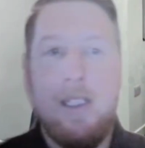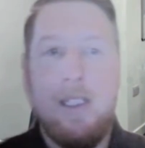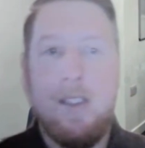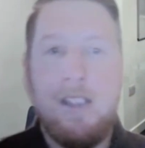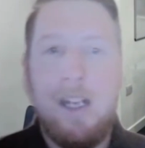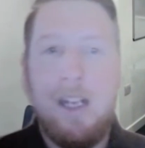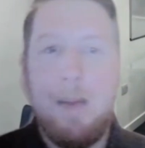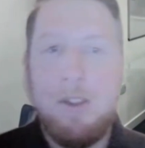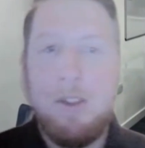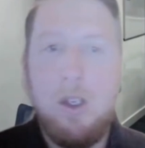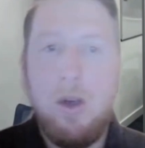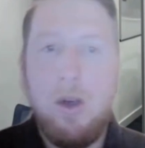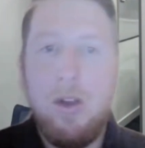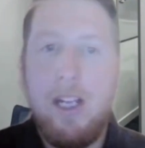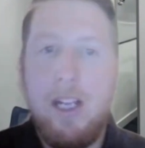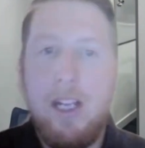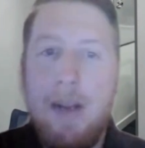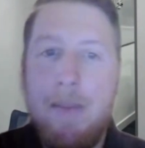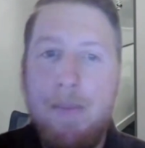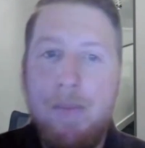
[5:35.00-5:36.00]
Step two
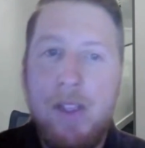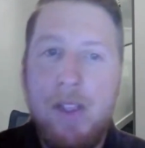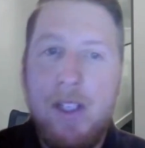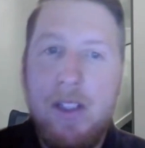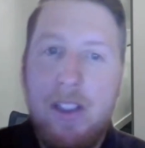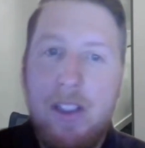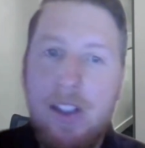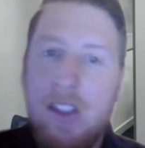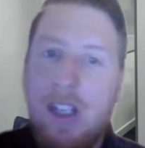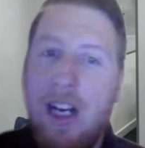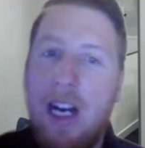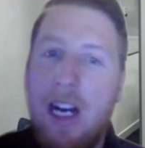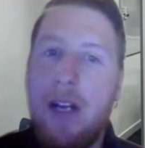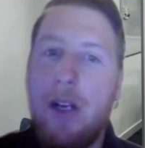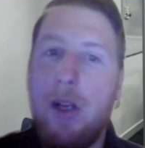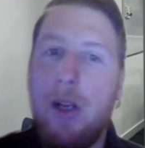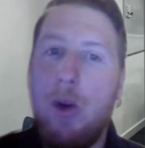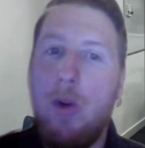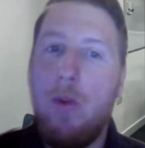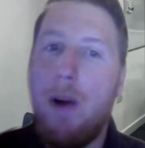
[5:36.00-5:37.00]
then, decide
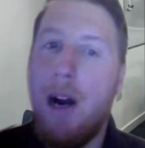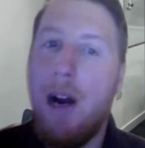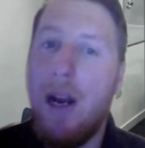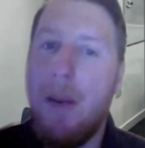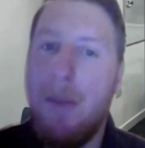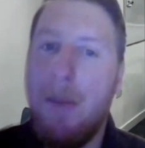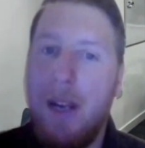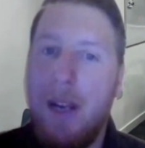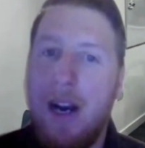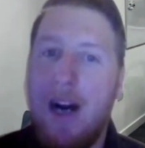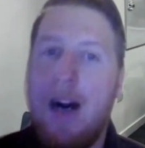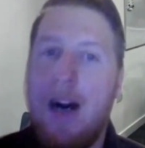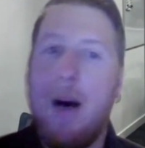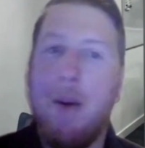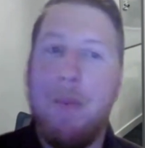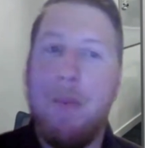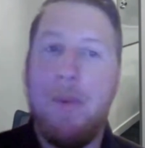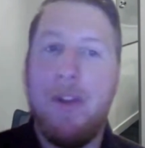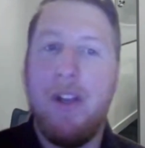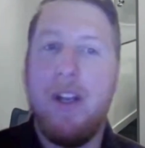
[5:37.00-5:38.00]
who might be
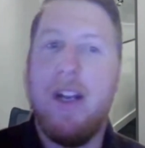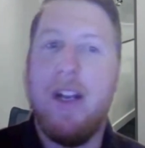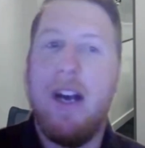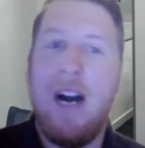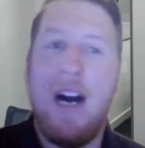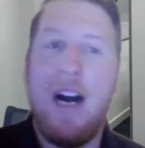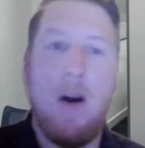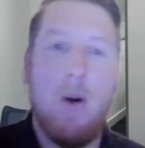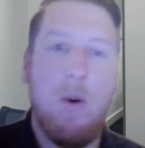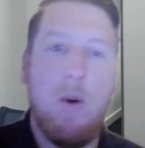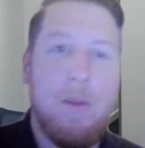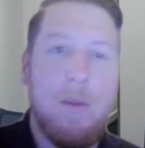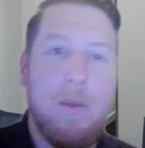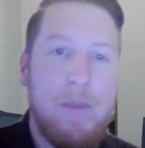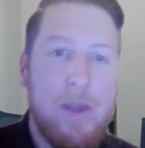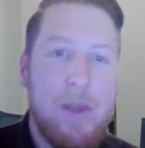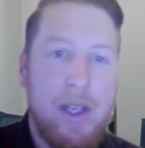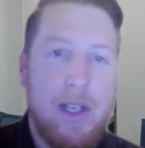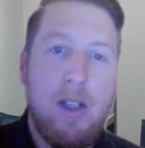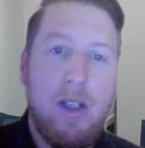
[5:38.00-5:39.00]
harmed and how.
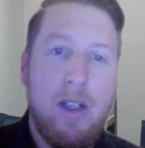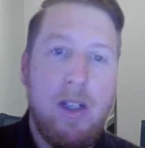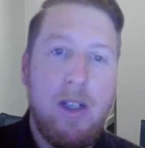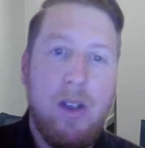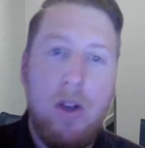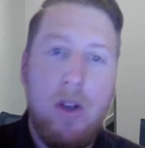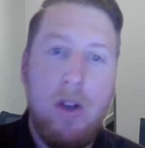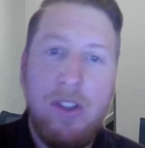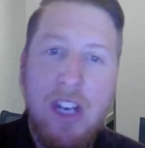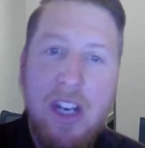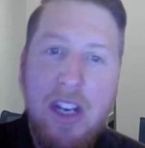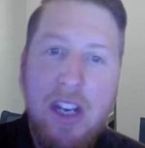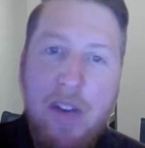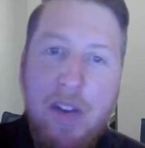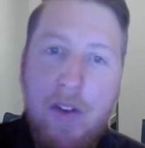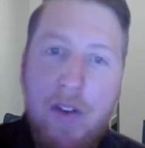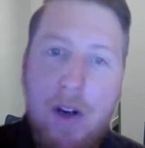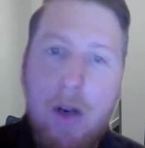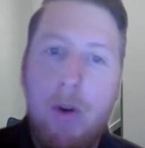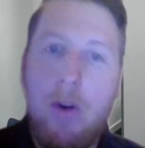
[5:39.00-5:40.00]
Consider
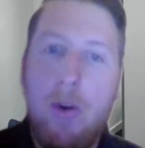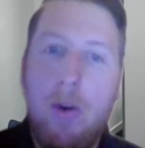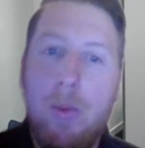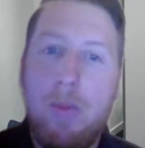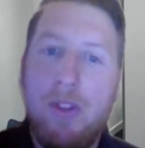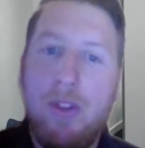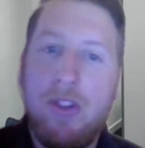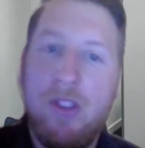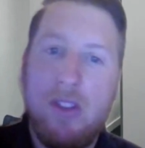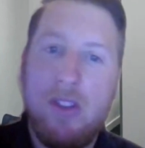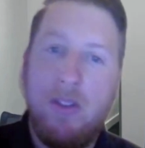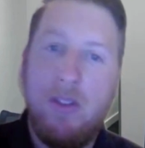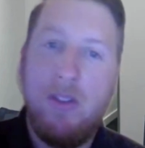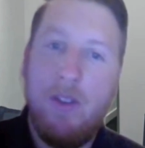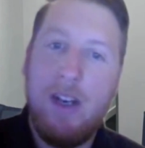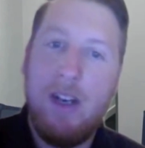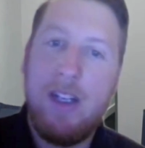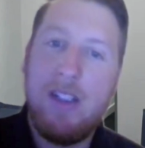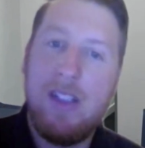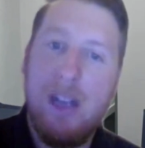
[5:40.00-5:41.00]
different groups,
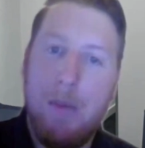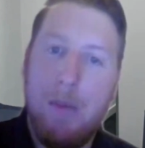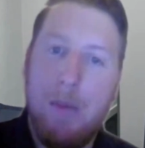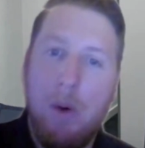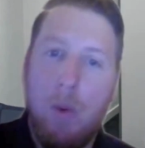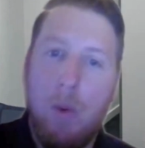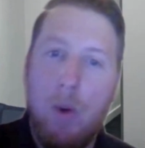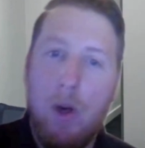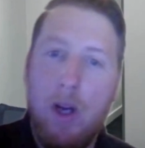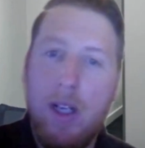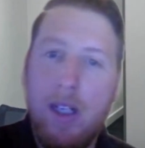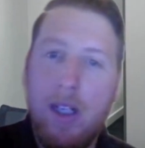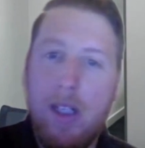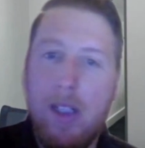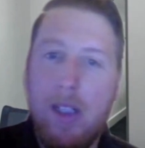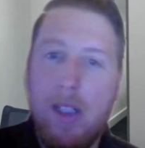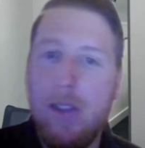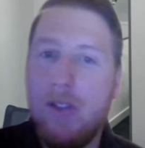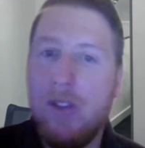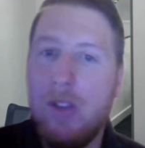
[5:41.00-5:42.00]
for example,
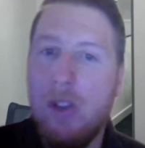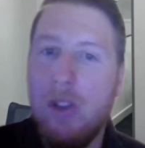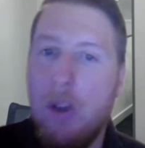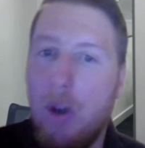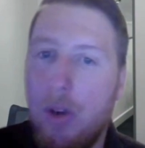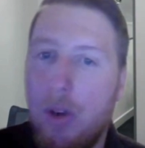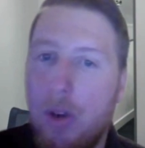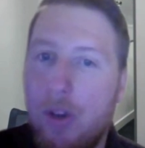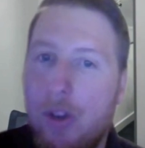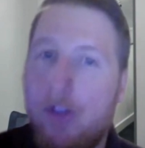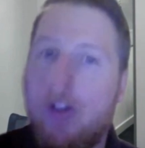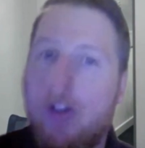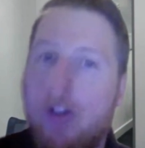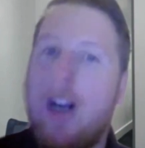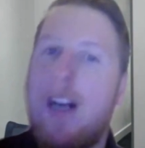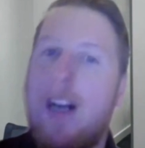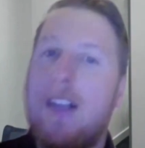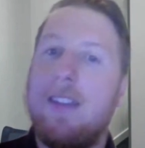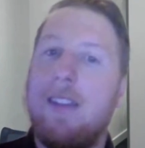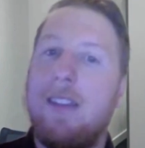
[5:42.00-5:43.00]
workers,
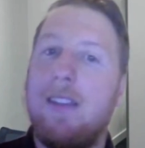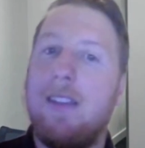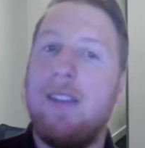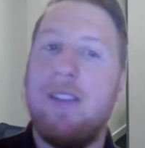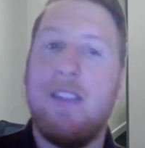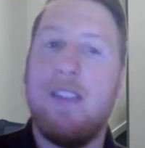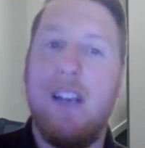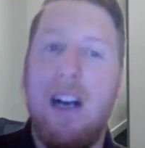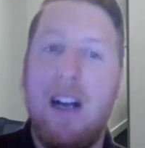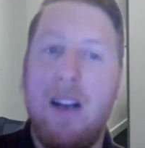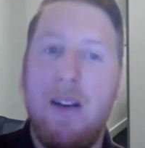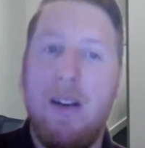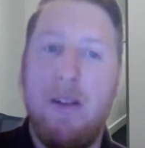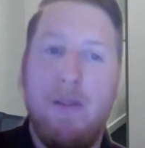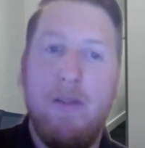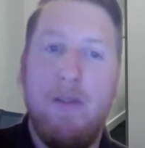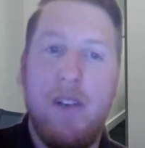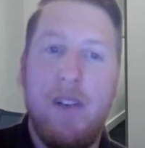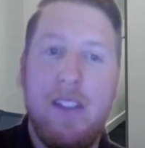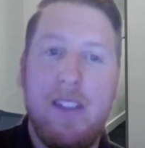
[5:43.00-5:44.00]
contractors,
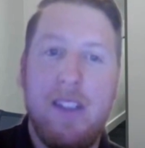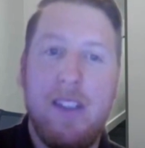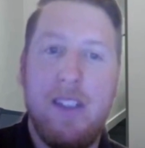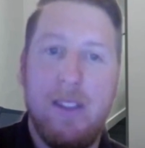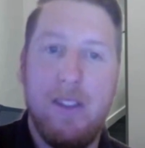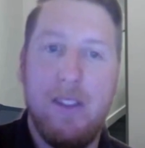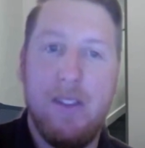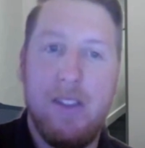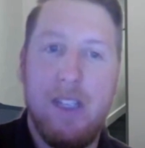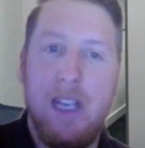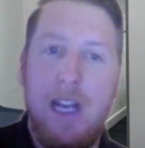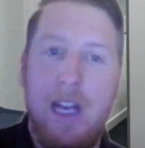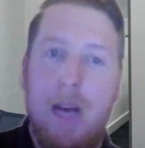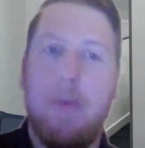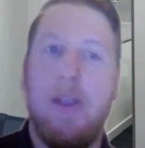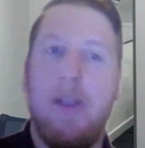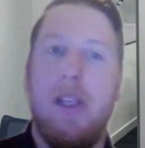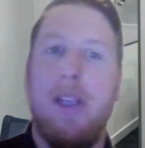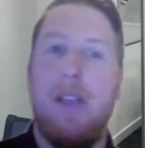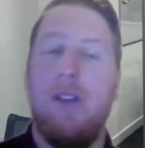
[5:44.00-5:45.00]
and visitors. Yeah,